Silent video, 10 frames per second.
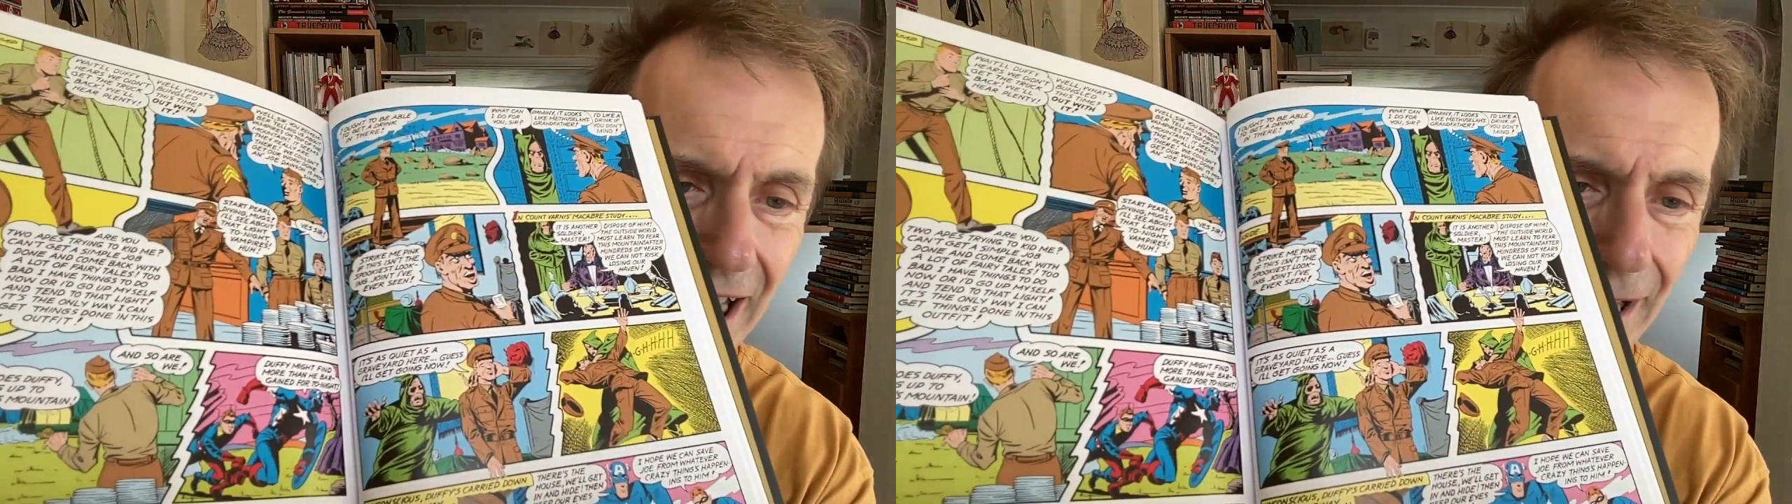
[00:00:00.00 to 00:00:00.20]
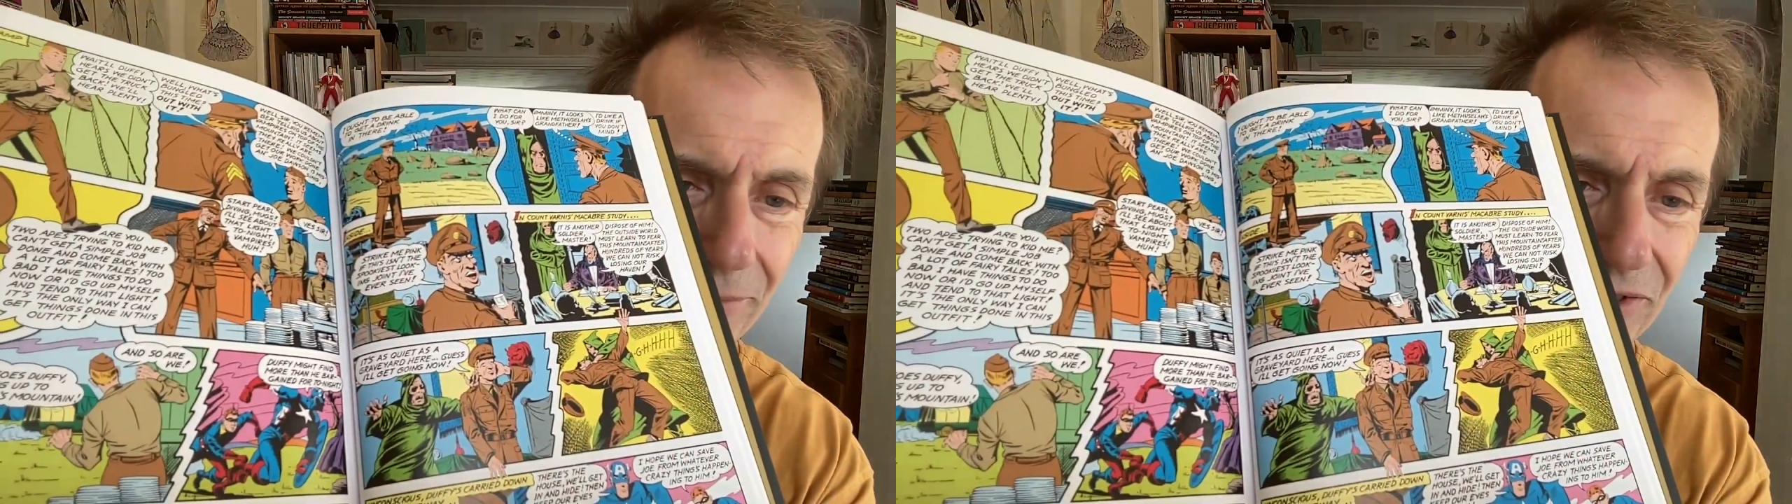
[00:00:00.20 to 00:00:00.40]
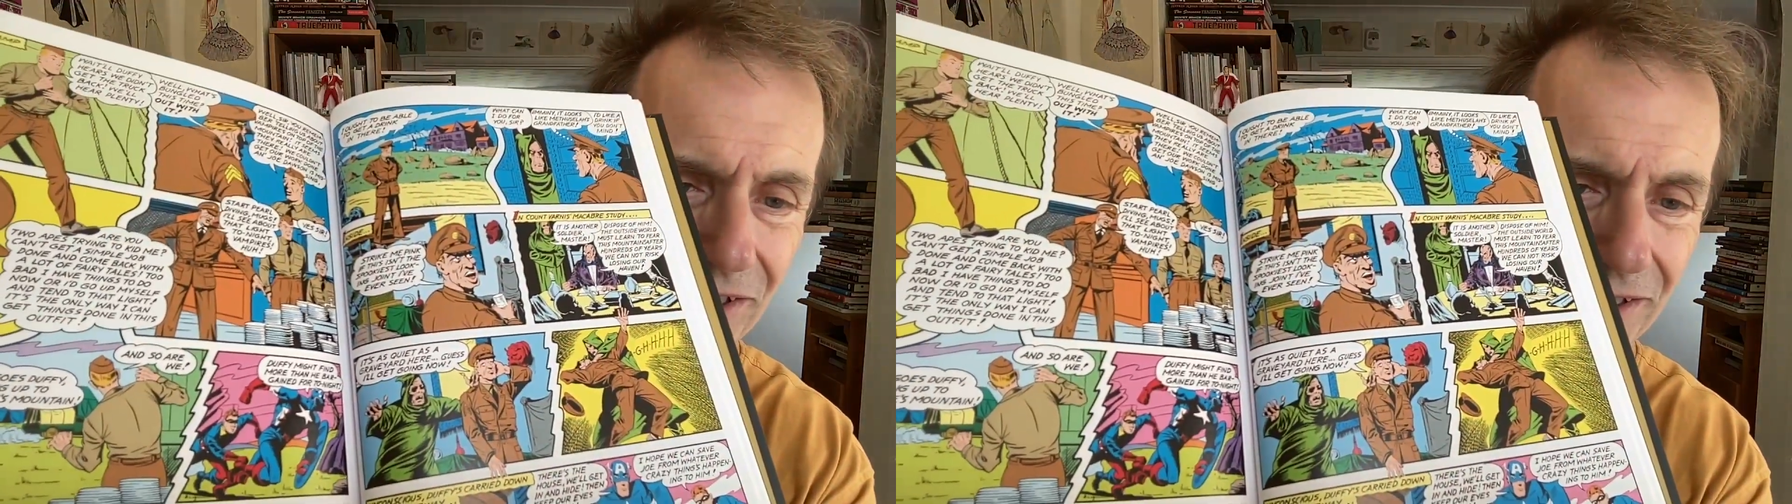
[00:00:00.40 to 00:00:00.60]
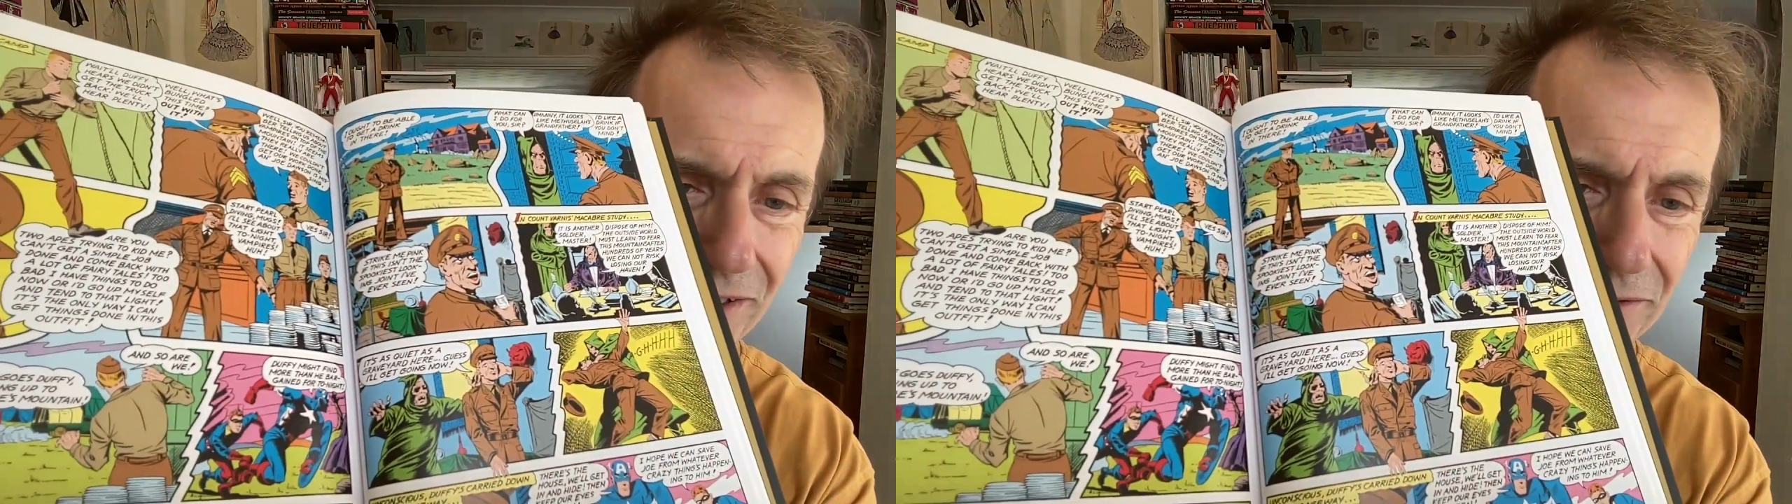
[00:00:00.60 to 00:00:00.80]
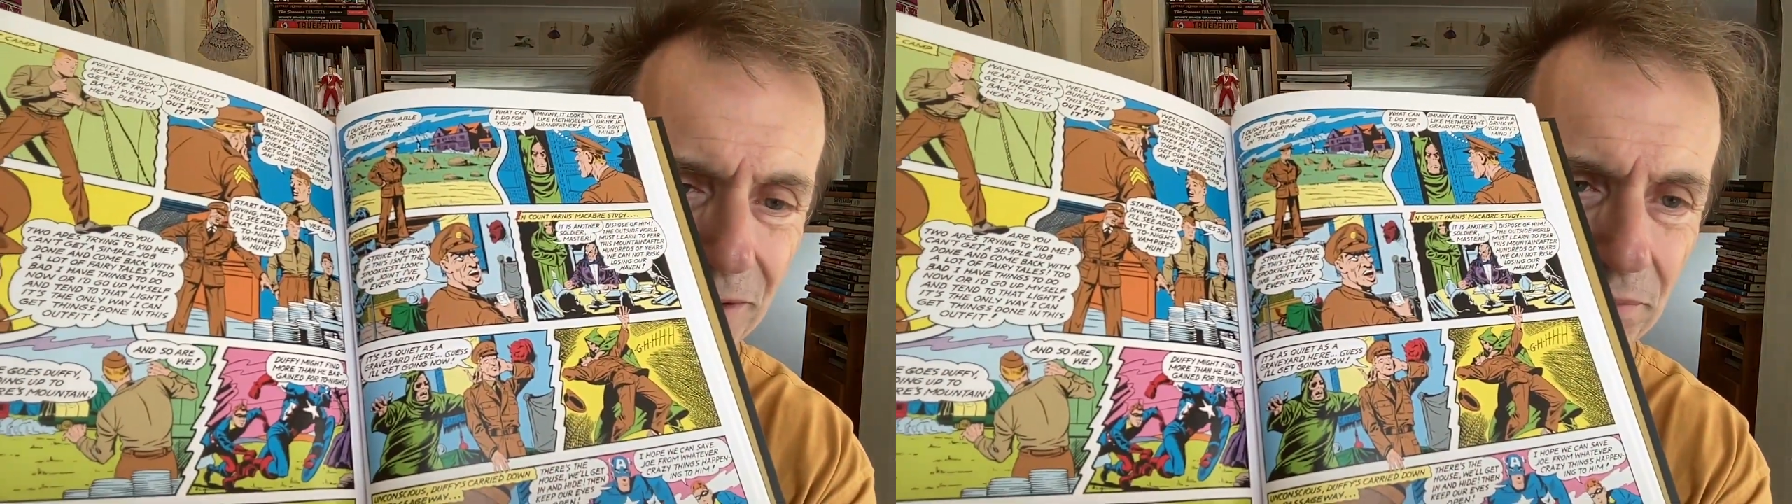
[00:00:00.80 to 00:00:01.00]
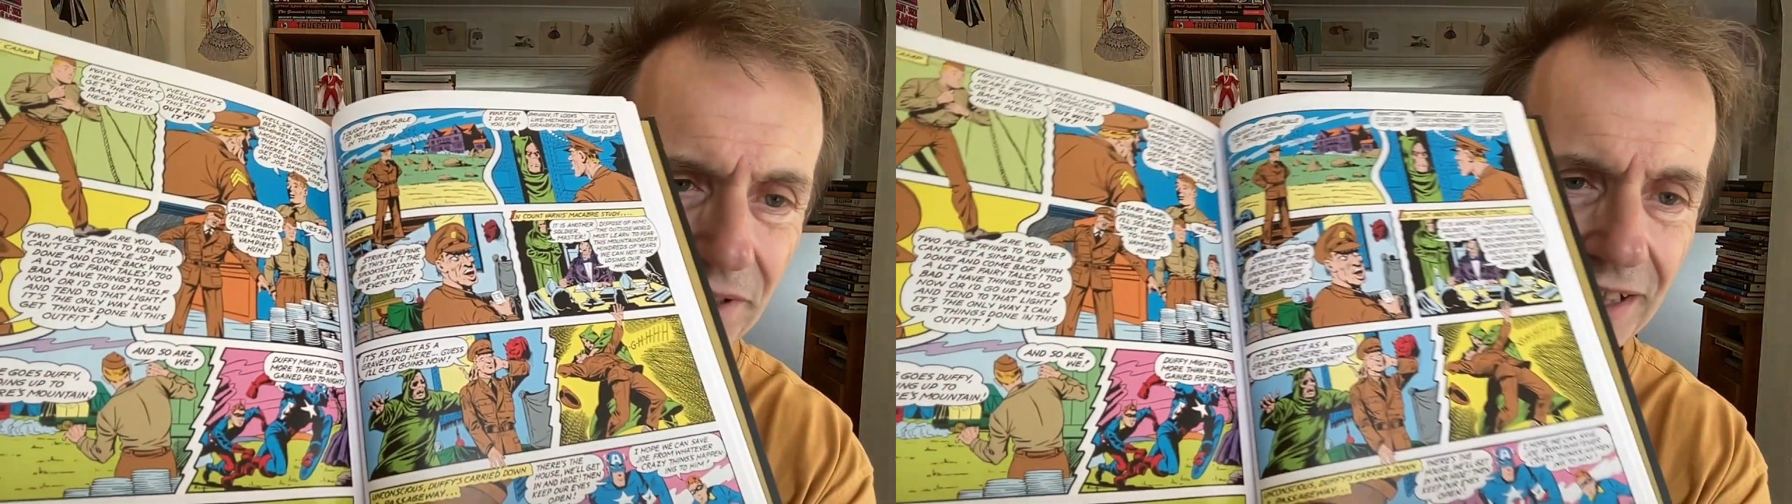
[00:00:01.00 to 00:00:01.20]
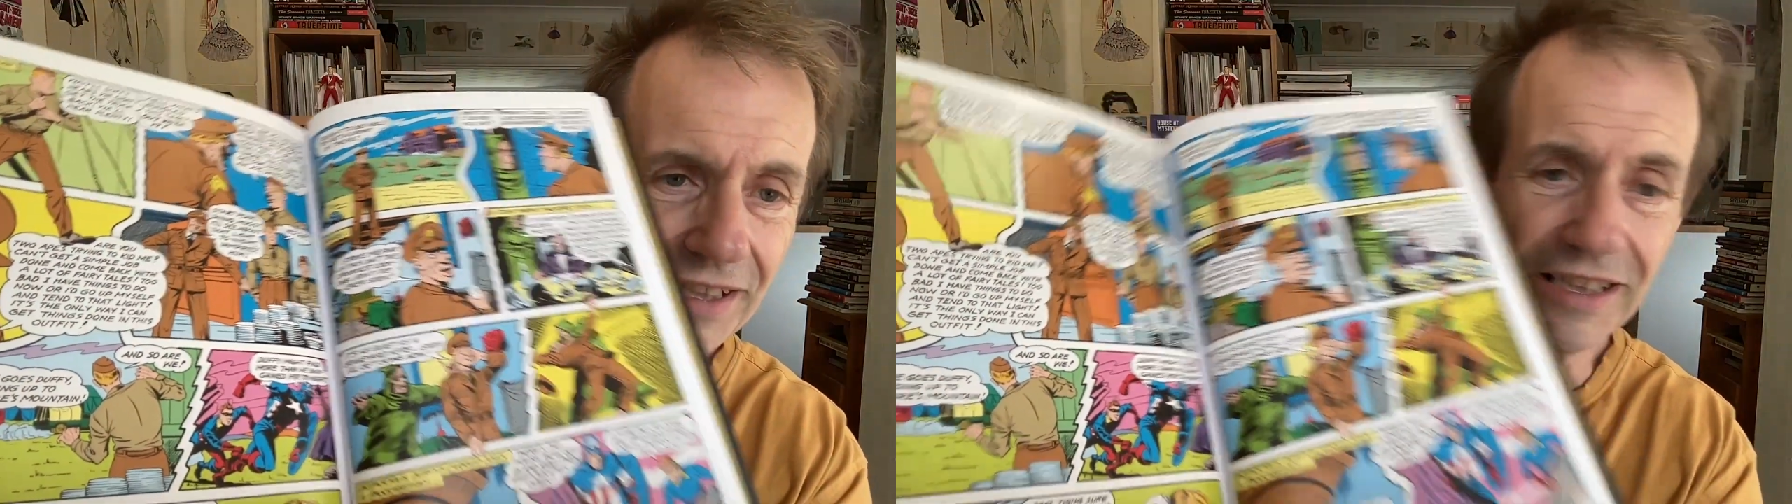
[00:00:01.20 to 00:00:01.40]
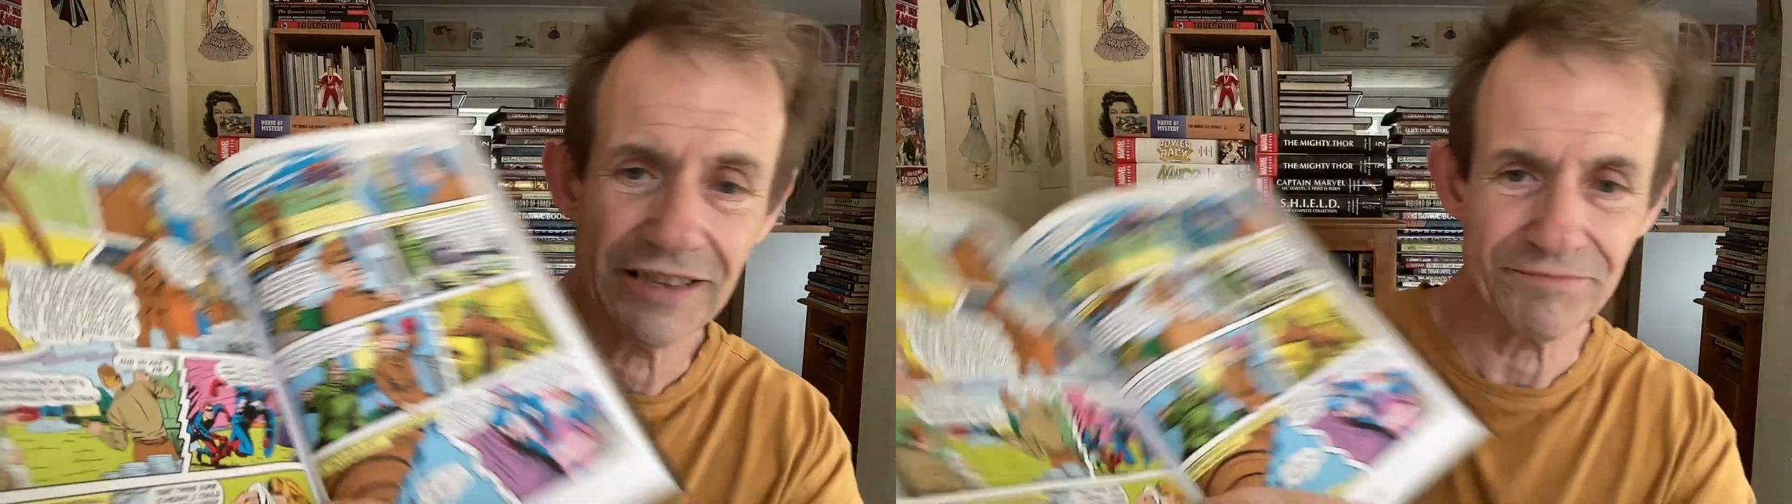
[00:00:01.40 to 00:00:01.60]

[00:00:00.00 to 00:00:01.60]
absolutely brilliant.